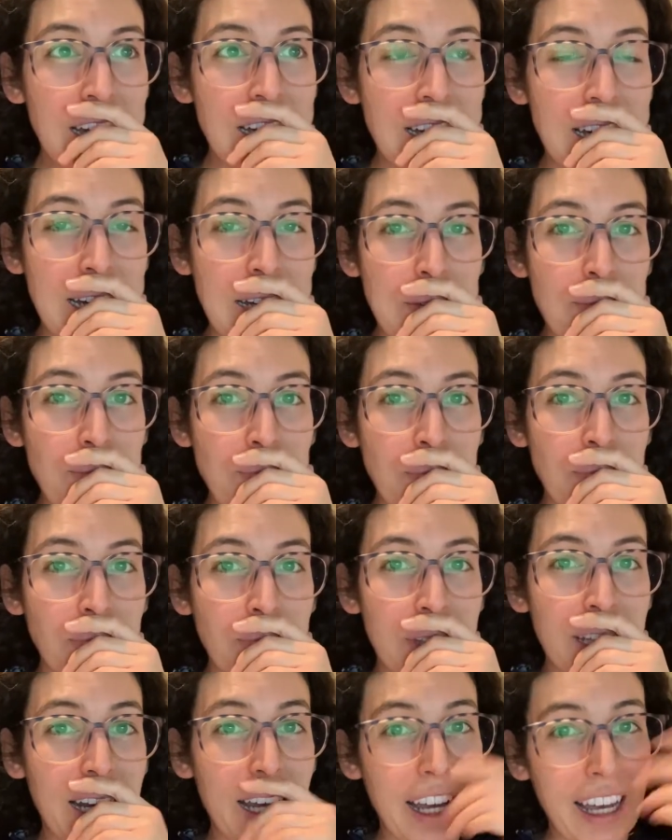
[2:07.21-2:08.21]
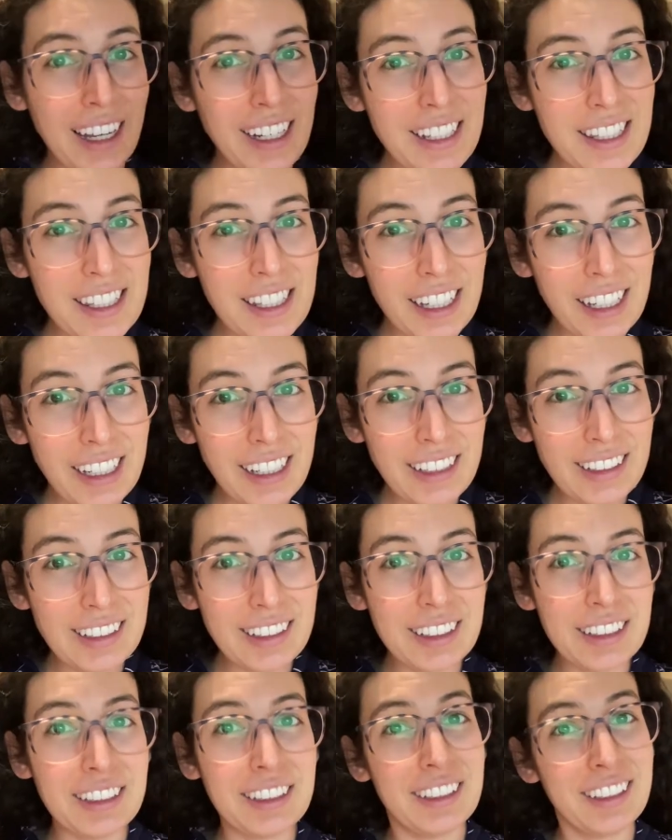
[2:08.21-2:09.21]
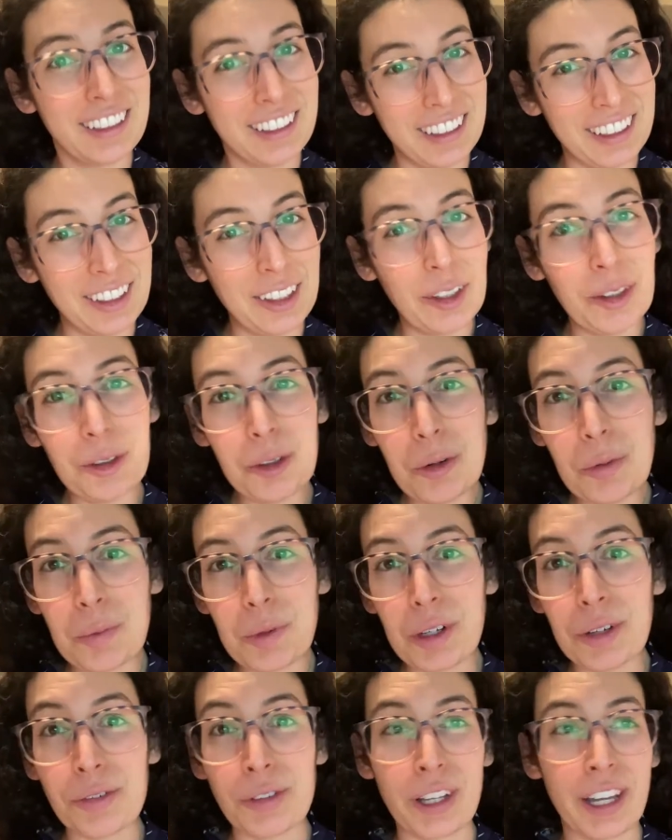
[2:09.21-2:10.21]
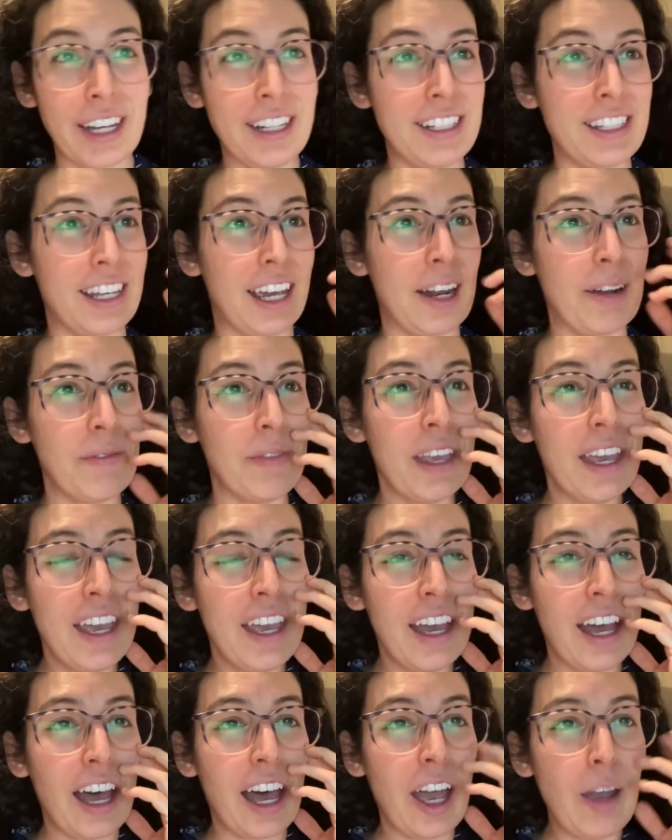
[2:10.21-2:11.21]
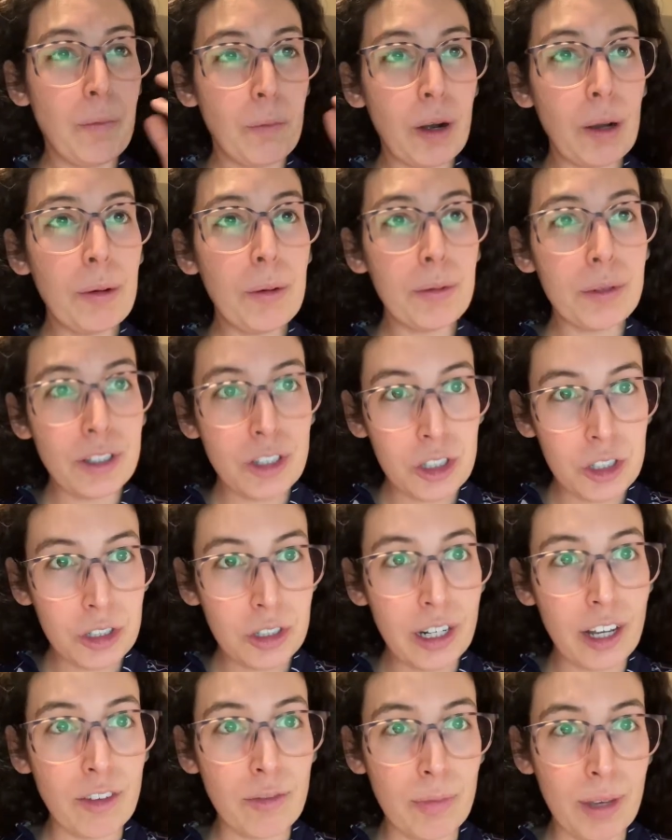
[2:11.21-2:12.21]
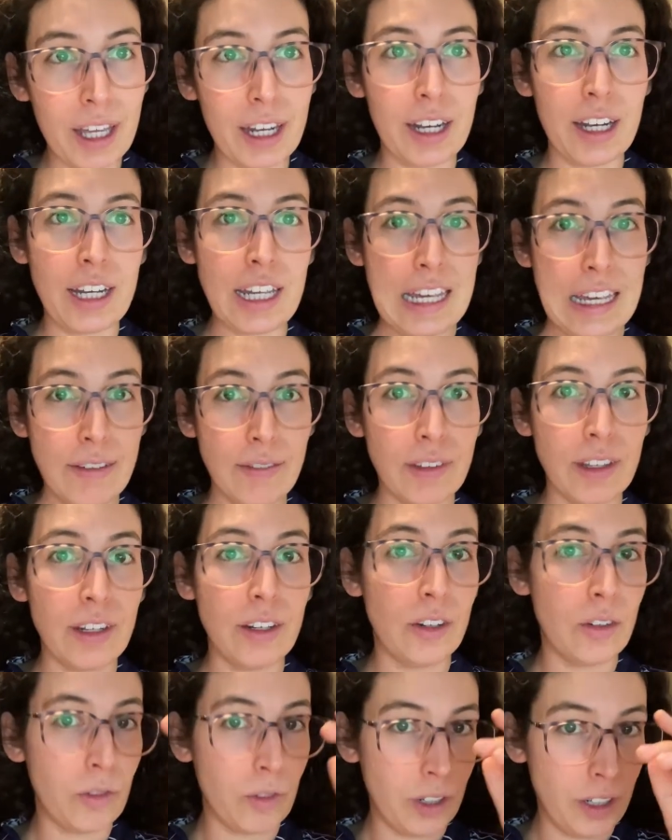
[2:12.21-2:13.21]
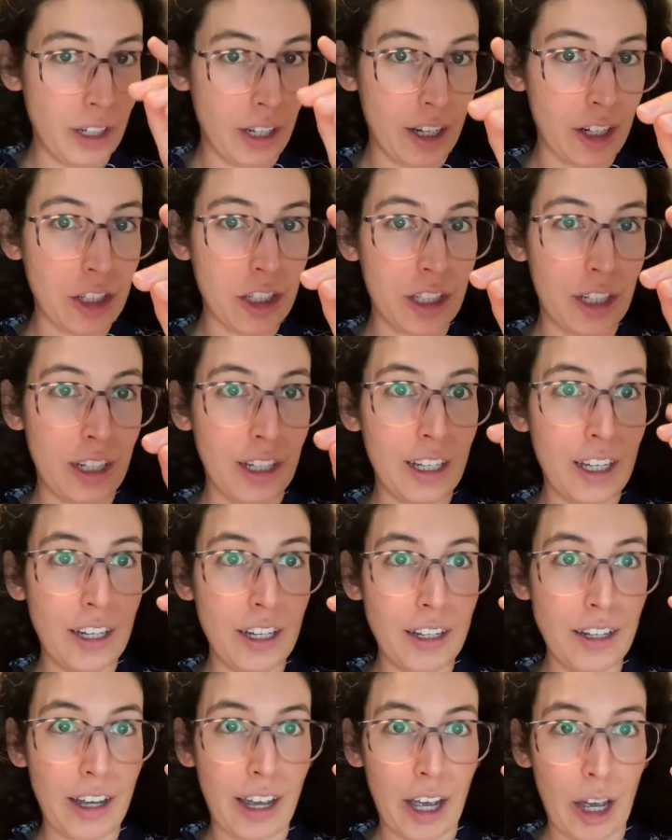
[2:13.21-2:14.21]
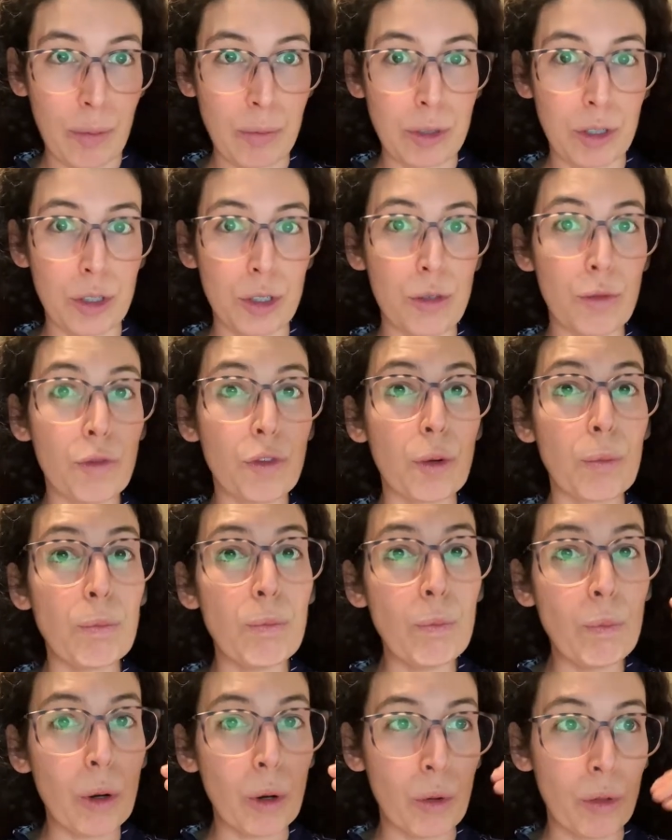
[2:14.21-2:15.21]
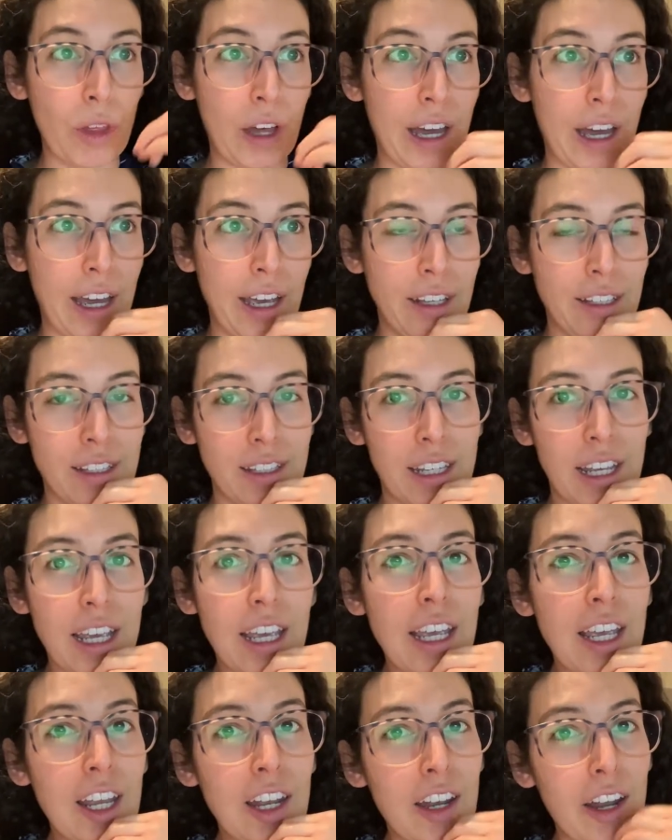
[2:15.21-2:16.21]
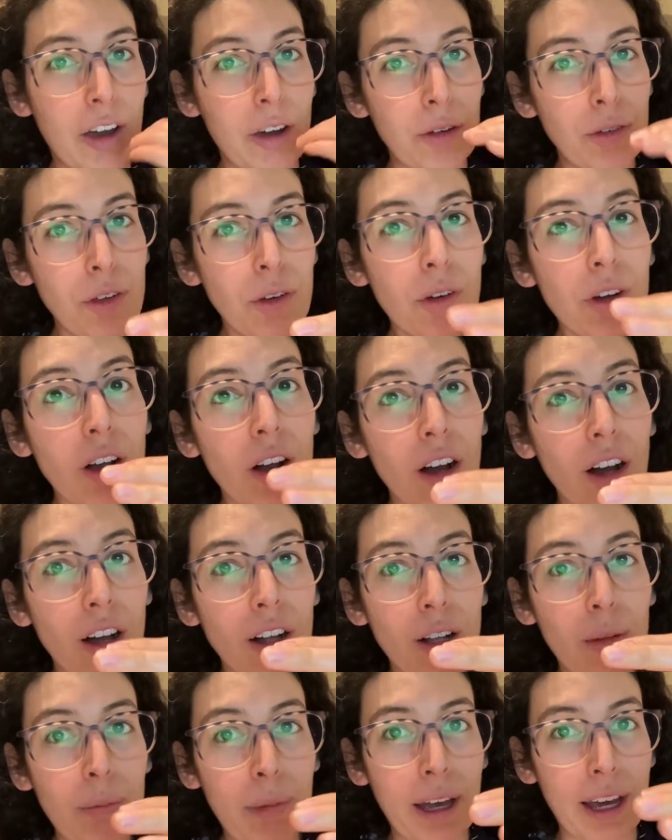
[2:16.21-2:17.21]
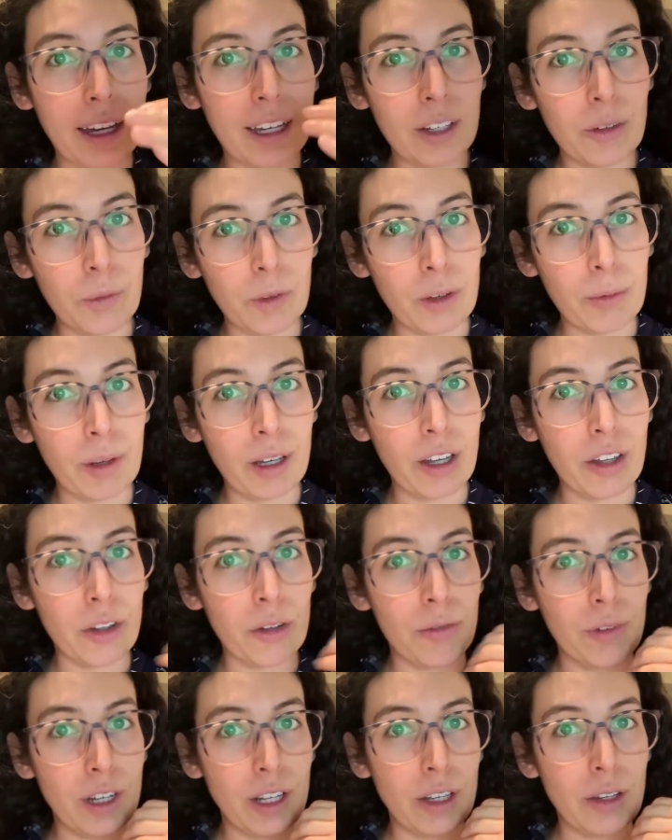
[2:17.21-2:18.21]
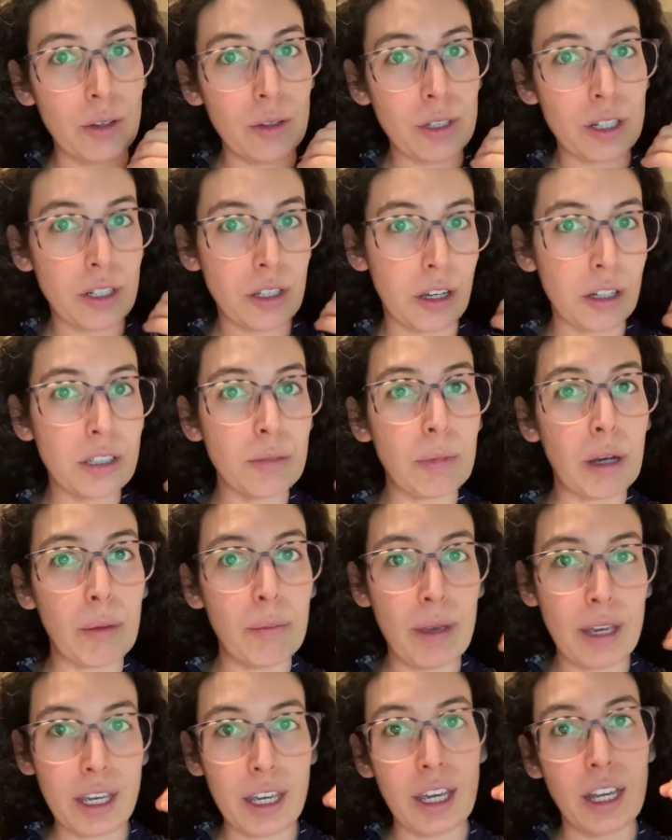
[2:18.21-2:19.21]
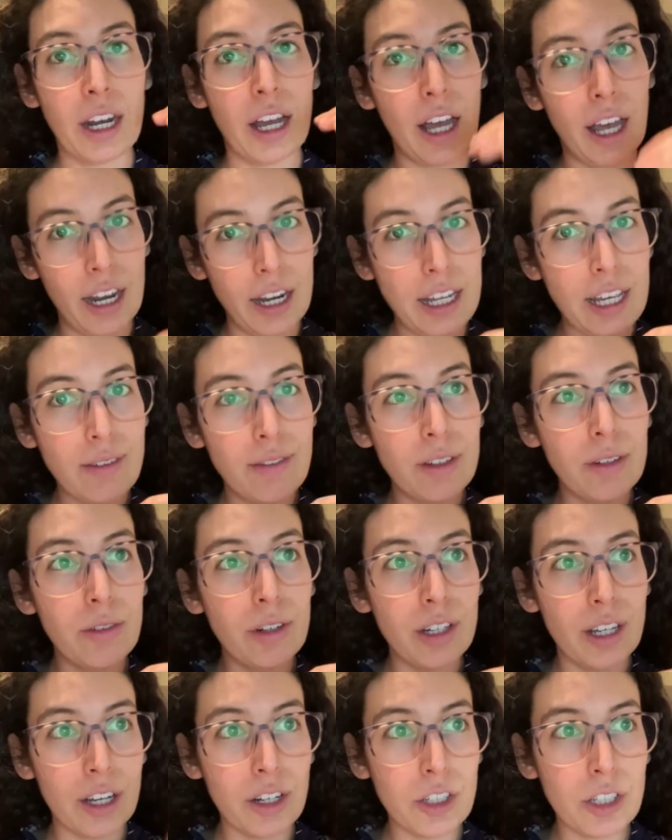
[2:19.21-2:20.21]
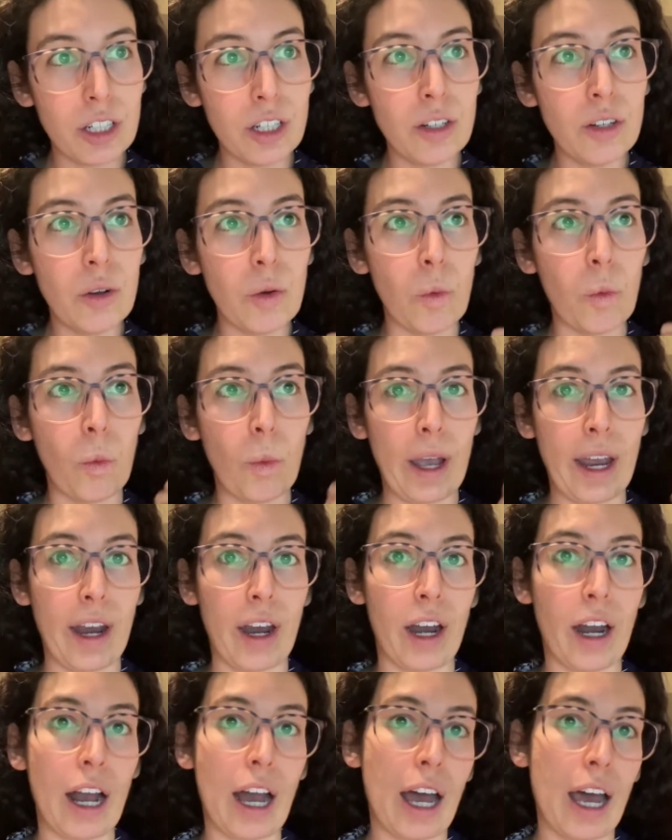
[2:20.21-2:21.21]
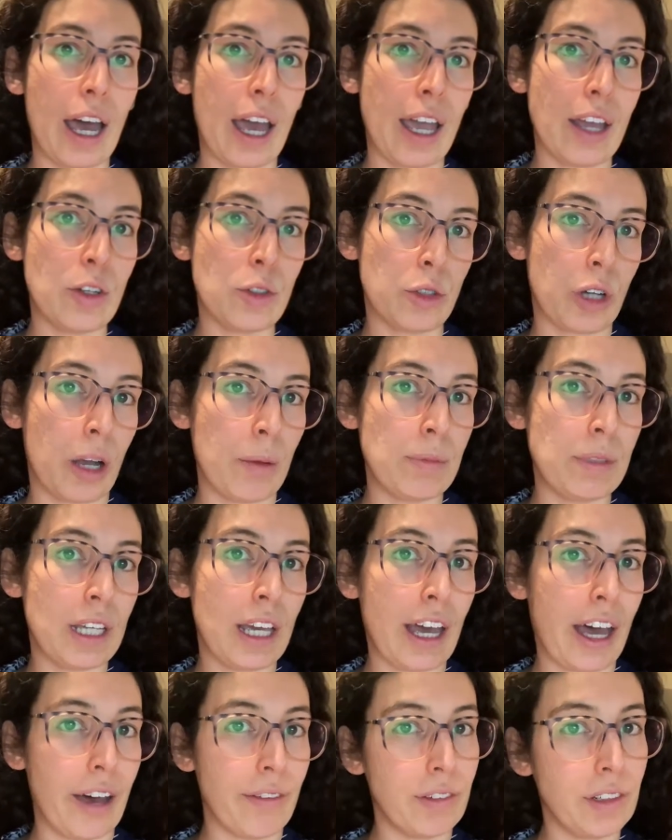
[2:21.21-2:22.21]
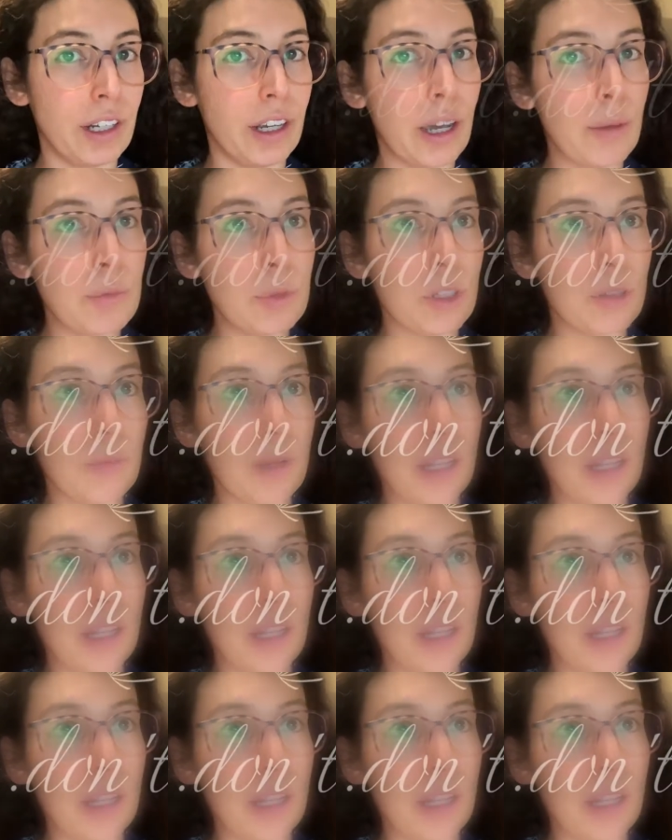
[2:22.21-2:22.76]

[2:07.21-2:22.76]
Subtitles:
In hindsight, oh, beautiful hindsight, I probably should have made an even reduction in diopters for both eyes. Now, if you recall, back in one of my other videos, I talked about making an uneven reduction where I dropped half a diopter in my